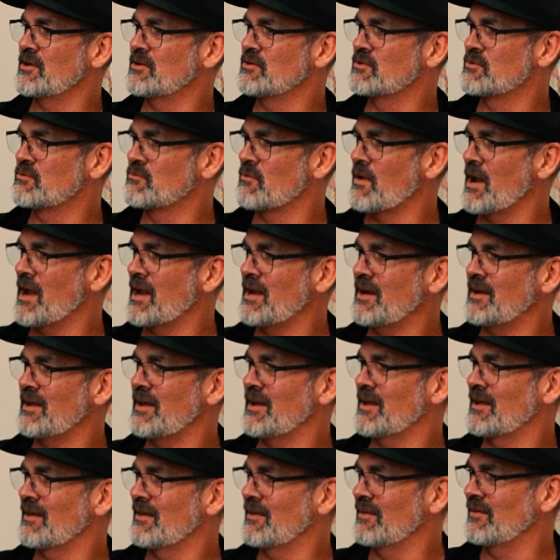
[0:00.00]

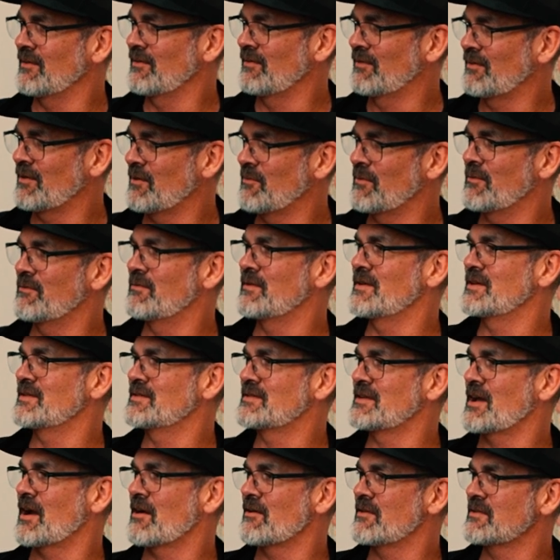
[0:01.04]
draining some of these
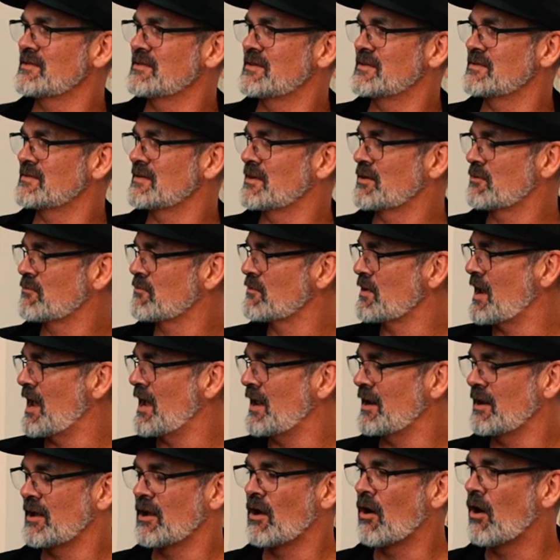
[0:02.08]
terraces and
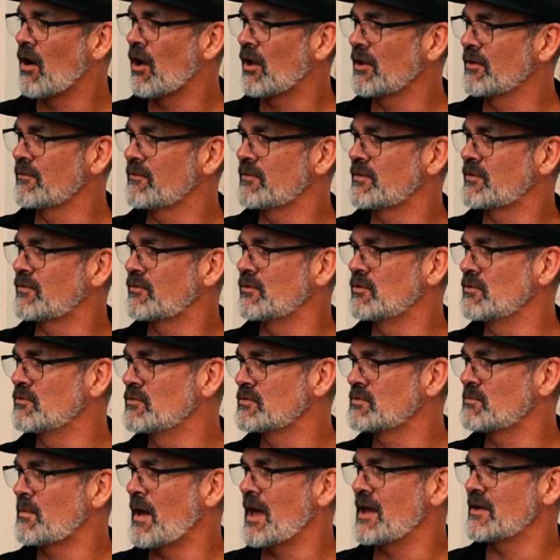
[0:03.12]
creating all of this new
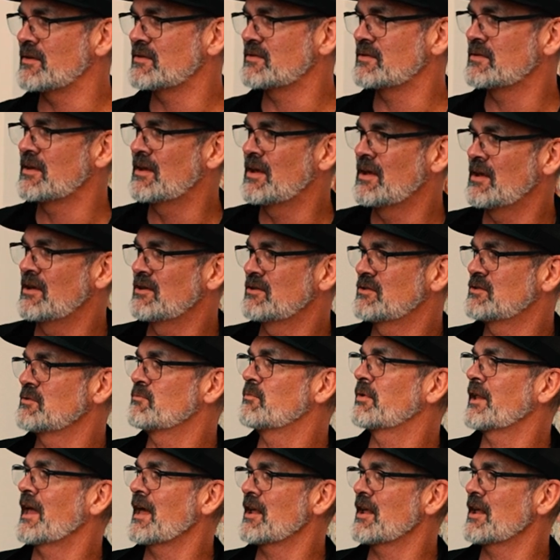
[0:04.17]
space to plant